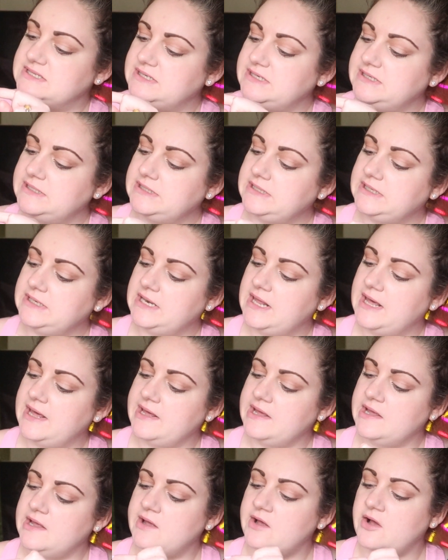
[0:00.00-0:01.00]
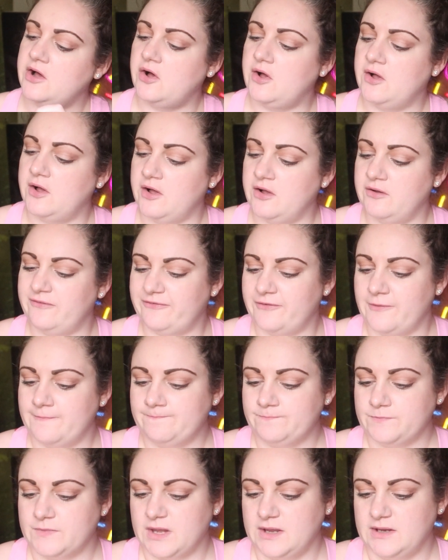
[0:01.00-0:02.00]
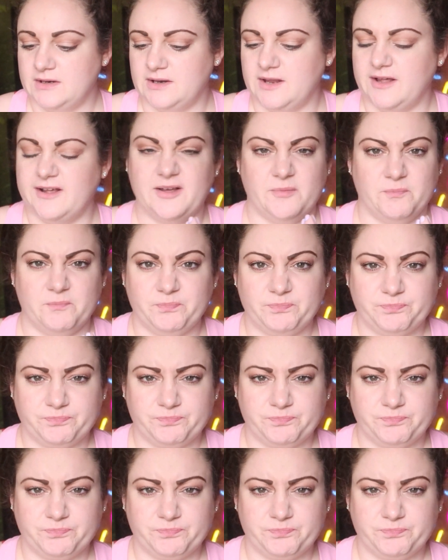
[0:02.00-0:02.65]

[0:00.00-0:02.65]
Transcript: little layer of like